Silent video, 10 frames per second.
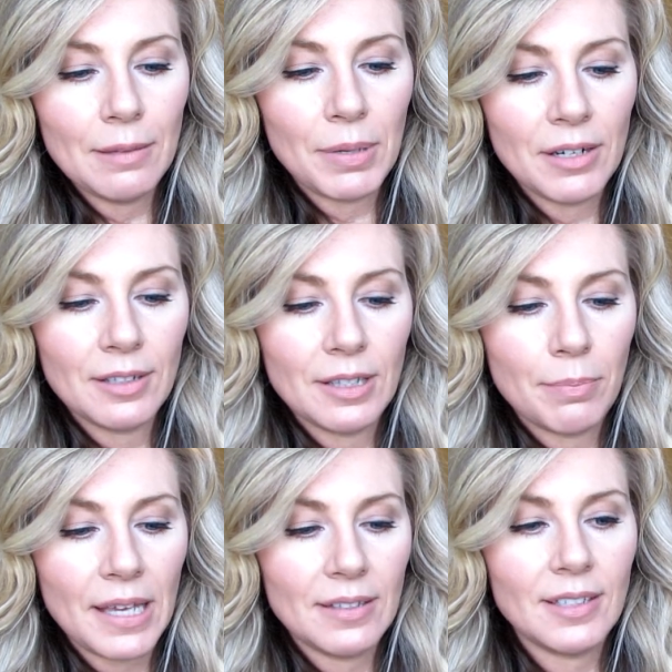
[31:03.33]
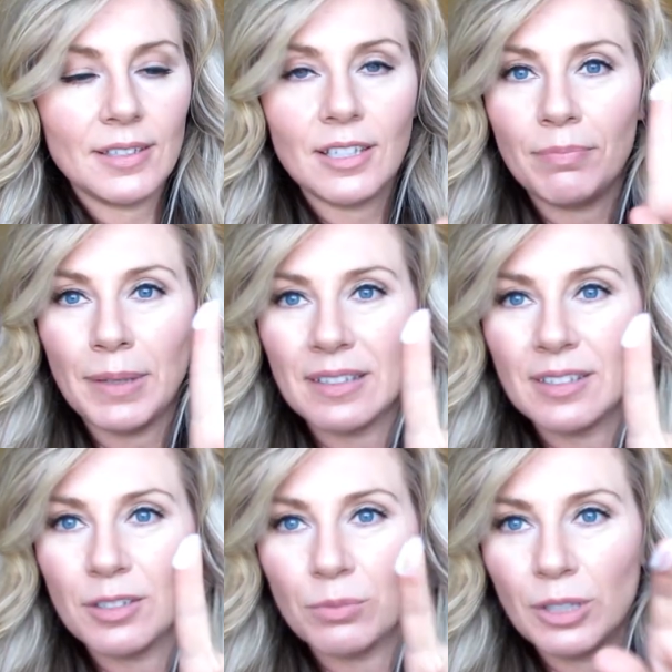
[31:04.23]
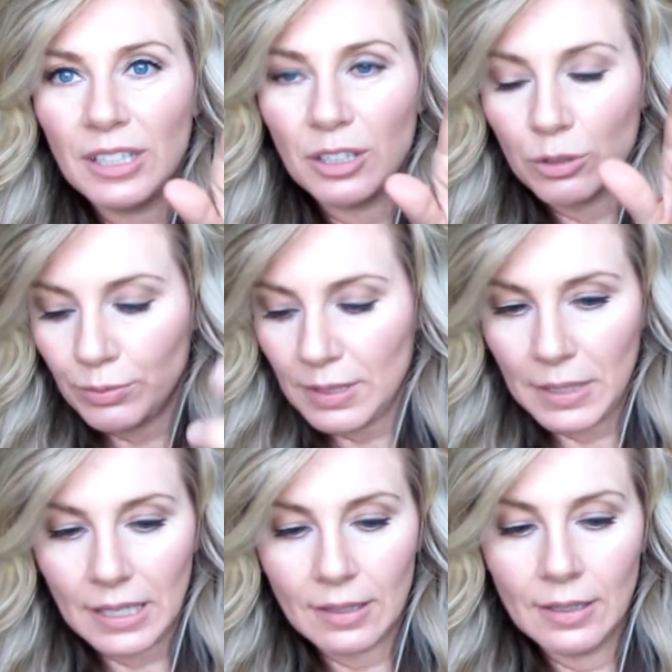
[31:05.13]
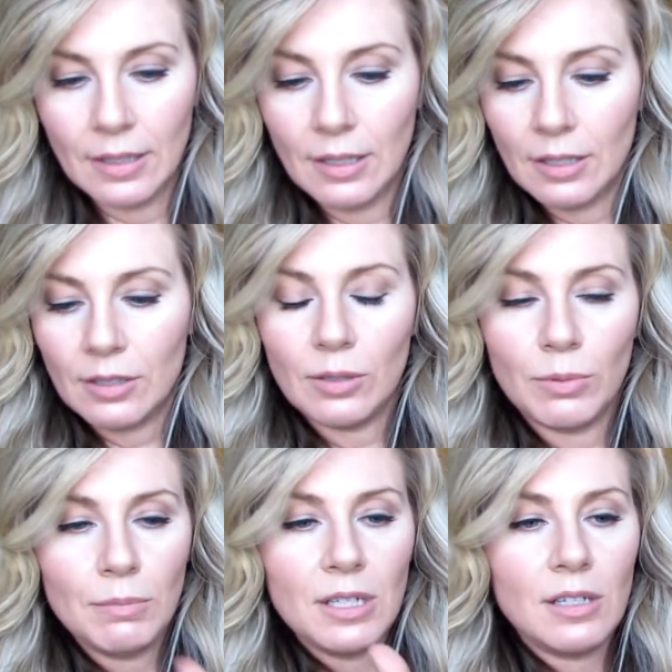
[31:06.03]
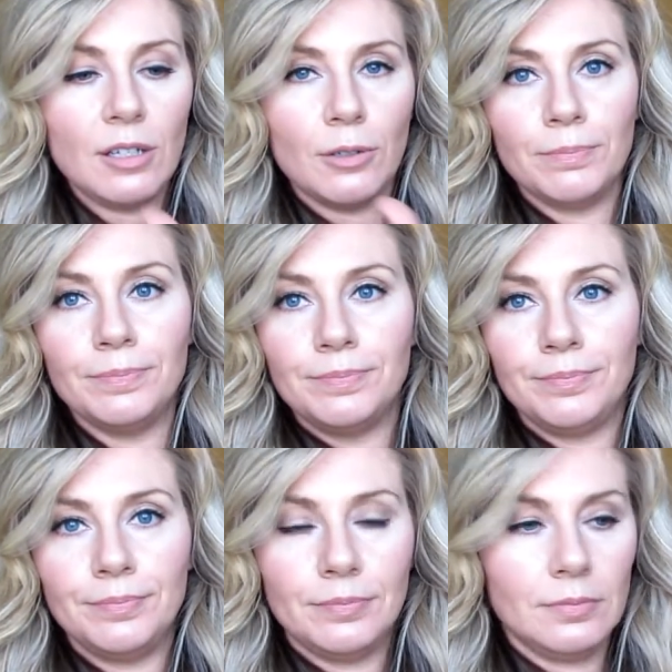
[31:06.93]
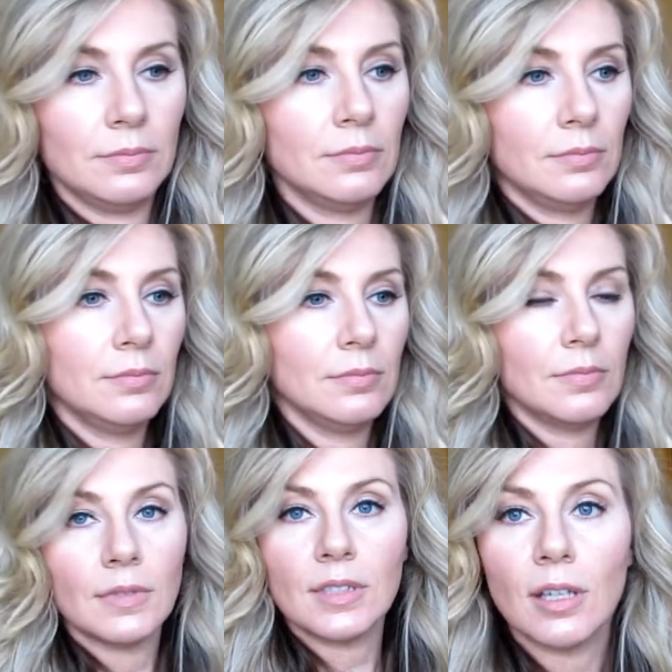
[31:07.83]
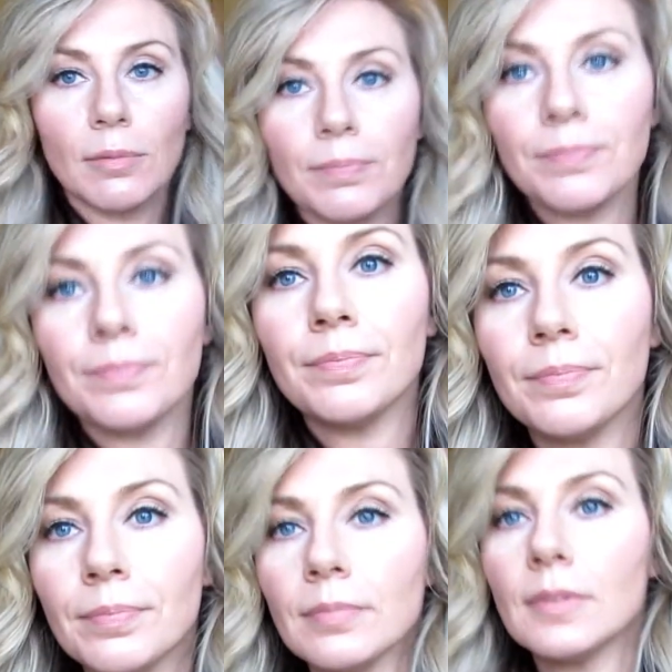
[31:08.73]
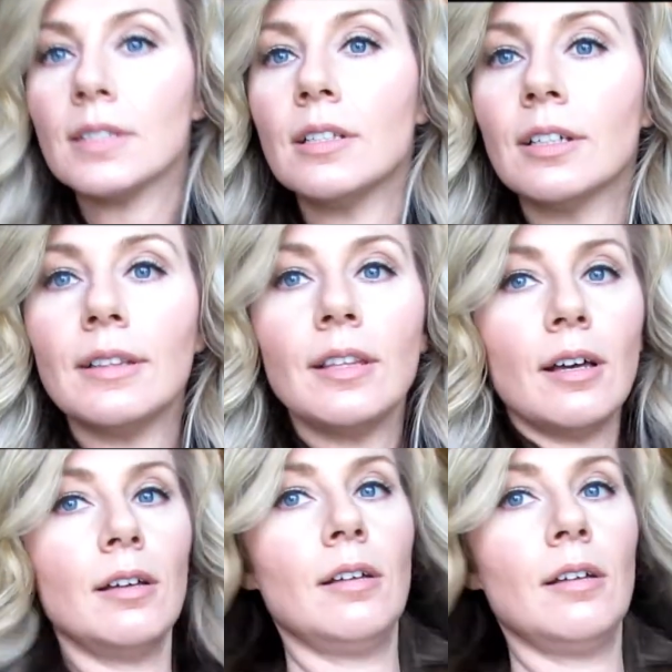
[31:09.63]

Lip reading: it better than the pasty stuff because it's really creamy. So what I'm gonna do, so let's look at the,